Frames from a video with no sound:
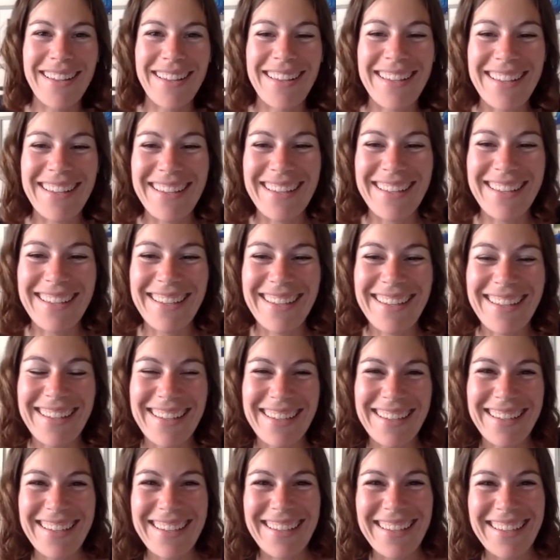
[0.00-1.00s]
it's
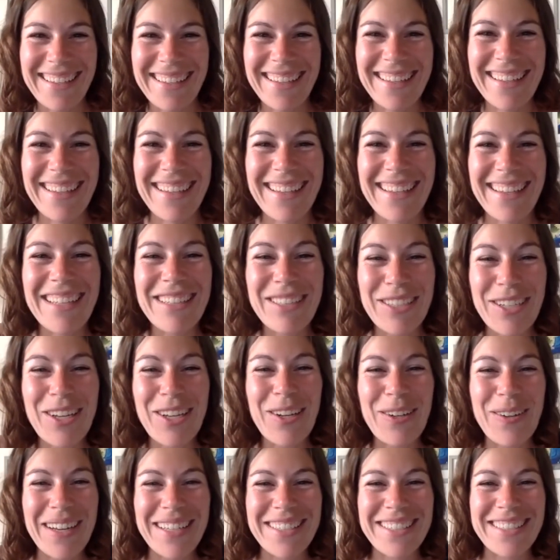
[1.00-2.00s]
a good
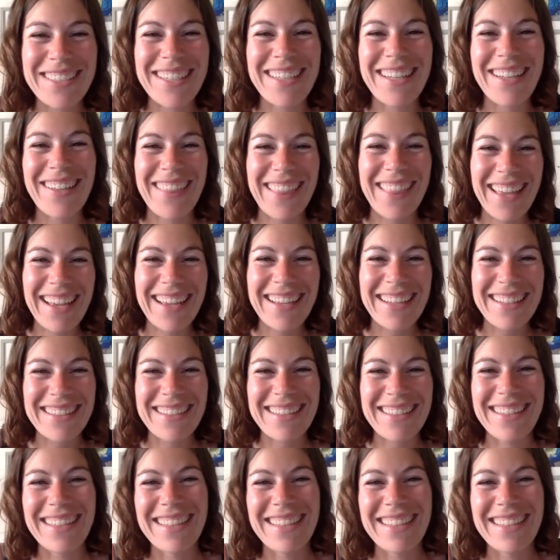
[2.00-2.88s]
question though. Thanks.